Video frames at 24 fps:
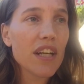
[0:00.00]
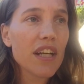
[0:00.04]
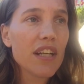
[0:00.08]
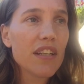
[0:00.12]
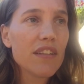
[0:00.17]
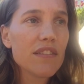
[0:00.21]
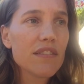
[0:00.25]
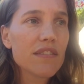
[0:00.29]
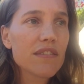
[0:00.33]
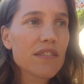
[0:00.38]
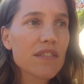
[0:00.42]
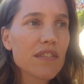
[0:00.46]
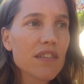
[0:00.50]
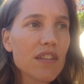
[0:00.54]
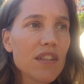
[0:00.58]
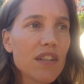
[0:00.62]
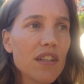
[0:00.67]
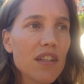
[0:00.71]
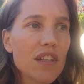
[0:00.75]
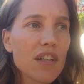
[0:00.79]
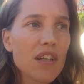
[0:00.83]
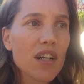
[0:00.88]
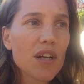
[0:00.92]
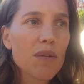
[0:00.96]
and
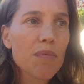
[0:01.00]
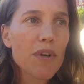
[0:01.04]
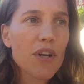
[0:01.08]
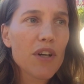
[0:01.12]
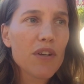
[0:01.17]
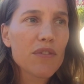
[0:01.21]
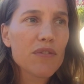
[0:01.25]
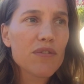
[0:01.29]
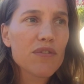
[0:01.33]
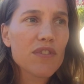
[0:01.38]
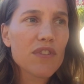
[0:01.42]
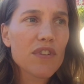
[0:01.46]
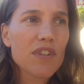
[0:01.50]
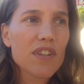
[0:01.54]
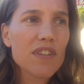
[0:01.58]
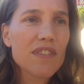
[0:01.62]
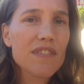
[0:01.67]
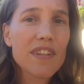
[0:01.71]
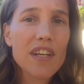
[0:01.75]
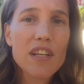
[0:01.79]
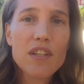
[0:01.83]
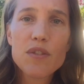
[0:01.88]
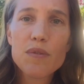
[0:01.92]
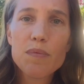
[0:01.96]
about
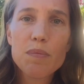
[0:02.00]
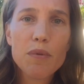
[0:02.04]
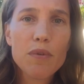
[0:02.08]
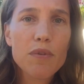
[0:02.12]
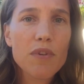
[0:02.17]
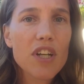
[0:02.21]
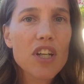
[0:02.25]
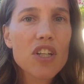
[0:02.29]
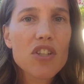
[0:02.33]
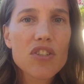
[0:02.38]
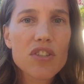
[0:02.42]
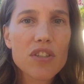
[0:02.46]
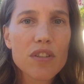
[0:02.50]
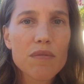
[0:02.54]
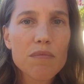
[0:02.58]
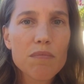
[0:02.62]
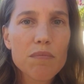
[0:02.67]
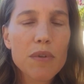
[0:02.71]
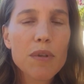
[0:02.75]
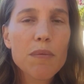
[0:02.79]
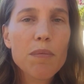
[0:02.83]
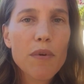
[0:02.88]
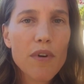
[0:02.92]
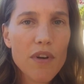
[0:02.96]
desperation.
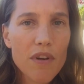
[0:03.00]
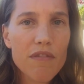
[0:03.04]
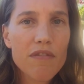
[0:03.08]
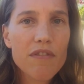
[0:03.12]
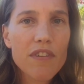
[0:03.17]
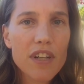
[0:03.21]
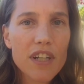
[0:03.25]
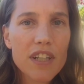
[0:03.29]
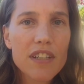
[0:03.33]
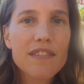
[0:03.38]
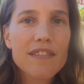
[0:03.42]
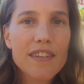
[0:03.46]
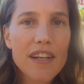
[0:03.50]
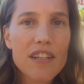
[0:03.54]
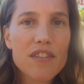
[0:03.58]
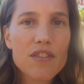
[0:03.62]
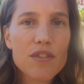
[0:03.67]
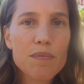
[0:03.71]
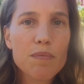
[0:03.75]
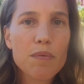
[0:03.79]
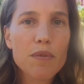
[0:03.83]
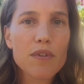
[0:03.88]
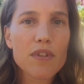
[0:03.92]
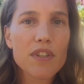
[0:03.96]
People are very
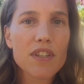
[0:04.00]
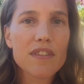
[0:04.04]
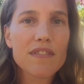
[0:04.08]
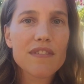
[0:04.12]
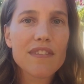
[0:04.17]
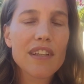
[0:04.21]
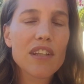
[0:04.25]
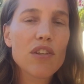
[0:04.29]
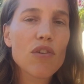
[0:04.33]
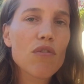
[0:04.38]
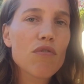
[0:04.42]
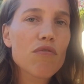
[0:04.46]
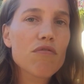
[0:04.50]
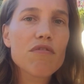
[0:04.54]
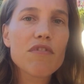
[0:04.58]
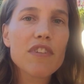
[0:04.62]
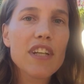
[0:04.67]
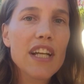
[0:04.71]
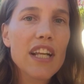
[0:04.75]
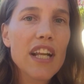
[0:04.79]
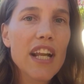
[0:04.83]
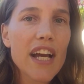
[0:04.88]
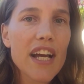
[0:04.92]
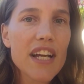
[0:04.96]
desperate. They don't
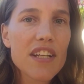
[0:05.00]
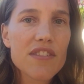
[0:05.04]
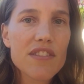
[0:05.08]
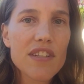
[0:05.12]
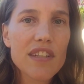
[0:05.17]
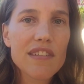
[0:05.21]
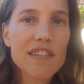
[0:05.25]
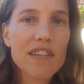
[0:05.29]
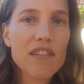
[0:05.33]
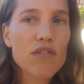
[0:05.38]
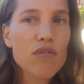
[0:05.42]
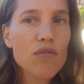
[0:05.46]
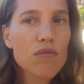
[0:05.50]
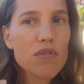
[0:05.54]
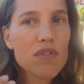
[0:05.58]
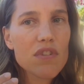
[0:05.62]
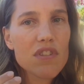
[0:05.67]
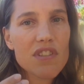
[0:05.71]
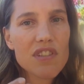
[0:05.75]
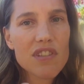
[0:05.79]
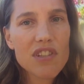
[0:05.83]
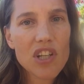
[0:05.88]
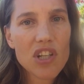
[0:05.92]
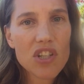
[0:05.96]
realize that they do
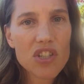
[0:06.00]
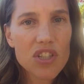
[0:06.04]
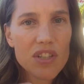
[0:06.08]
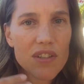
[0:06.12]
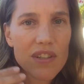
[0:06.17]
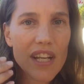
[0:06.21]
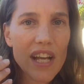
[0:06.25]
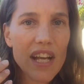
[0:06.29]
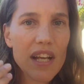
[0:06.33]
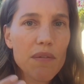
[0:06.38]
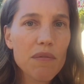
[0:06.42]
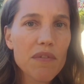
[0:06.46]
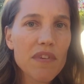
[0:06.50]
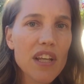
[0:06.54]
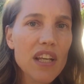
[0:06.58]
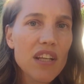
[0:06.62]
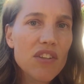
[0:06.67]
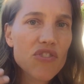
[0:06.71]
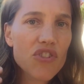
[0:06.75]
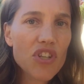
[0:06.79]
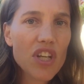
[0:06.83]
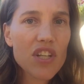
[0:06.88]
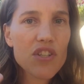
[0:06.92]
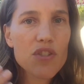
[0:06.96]
the seduction game,
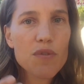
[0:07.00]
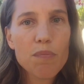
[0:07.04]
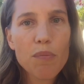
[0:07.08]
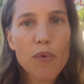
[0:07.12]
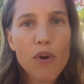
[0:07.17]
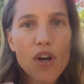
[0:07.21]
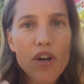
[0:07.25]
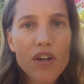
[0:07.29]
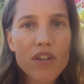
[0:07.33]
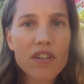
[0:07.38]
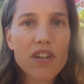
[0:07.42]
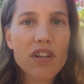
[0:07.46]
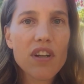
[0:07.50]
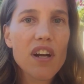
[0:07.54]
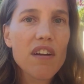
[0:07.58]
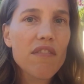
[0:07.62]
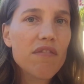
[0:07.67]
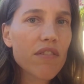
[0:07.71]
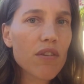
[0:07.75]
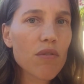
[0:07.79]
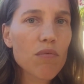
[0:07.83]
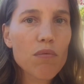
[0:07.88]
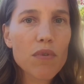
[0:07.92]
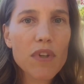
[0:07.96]
they change partner
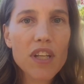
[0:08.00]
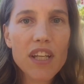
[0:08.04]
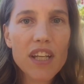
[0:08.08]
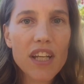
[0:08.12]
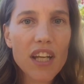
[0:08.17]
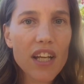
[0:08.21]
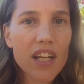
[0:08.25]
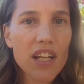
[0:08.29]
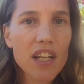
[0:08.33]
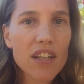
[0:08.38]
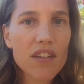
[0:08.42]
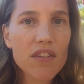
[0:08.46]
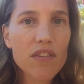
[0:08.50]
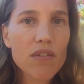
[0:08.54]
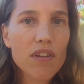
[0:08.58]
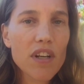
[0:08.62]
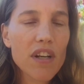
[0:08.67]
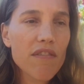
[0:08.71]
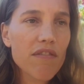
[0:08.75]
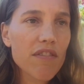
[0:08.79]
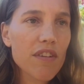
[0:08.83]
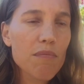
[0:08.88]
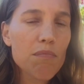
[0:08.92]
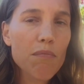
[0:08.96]
every weekend or
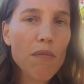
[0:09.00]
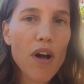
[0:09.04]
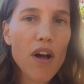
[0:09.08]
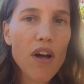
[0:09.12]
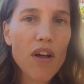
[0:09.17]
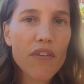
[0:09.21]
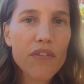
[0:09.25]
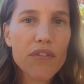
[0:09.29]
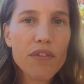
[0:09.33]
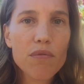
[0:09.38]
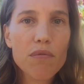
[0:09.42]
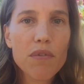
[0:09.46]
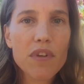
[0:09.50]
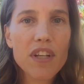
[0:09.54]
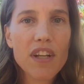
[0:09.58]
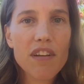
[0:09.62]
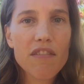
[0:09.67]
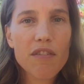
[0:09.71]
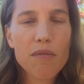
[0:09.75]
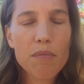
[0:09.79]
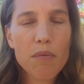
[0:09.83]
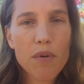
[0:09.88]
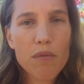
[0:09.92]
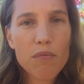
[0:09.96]
every month or
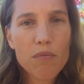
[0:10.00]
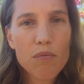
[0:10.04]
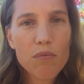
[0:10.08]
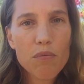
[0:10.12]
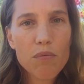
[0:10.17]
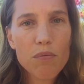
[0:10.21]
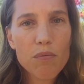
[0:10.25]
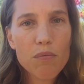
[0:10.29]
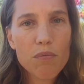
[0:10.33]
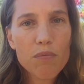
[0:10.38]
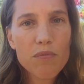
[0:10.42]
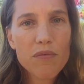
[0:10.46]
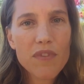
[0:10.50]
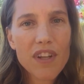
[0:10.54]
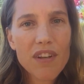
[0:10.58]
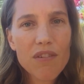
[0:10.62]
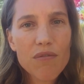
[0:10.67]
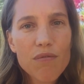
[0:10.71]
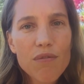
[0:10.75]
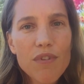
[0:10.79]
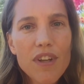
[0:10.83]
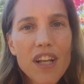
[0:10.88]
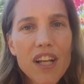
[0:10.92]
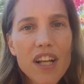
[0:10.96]
whatever, but
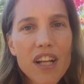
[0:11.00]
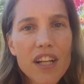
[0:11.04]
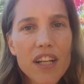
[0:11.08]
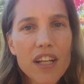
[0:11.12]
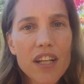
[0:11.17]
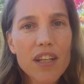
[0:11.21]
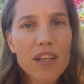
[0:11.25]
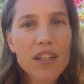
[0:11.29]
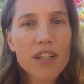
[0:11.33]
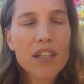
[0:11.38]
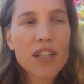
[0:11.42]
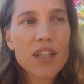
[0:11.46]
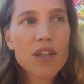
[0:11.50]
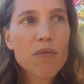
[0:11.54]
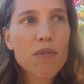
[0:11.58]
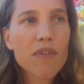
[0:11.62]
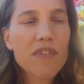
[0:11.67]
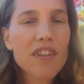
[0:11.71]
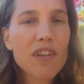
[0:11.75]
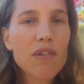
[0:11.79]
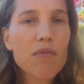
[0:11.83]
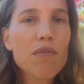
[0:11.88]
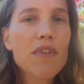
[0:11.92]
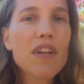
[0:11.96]

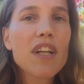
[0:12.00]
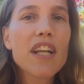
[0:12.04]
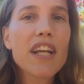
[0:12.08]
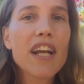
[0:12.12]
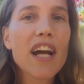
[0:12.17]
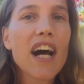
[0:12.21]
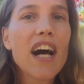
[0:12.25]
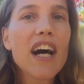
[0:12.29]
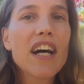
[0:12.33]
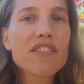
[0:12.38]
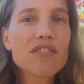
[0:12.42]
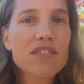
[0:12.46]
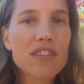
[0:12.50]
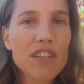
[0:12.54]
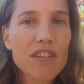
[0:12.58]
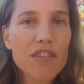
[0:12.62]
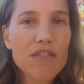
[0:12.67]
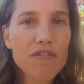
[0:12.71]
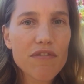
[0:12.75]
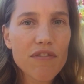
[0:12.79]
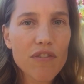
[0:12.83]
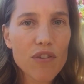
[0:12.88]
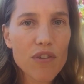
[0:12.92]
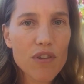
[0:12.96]
what they're really
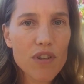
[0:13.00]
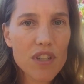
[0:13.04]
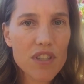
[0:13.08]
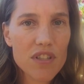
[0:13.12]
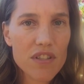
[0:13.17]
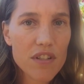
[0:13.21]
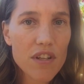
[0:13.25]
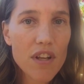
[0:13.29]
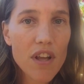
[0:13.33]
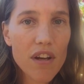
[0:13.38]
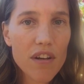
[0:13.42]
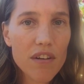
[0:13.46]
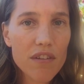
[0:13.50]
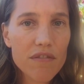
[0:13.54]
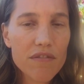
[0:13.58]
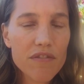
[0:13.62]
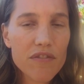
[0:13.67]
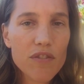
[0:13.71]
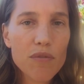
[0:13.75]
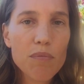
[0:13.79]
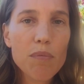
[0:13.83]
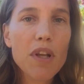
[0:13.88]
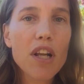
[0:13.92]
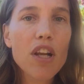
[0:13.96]
asking for is love,
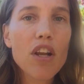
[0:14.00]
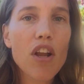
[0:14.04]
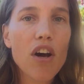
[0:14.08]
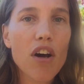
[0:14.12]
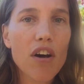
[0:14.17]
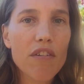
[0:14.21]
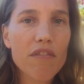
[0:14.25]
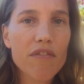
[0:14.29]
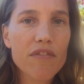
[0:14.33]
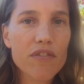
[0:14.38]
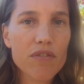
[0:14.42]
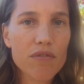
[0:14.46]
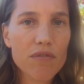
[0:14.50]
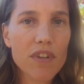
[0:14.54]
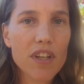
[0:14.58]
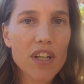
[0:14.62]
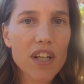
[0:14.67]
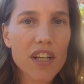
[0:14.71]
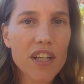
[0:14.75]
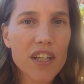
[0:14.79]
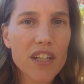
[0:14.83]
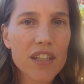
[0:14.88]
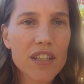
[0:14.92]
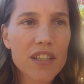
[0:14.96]
to be loved,
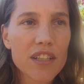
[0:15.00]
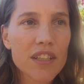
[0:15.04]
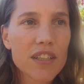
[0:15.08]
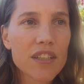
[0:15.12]
really,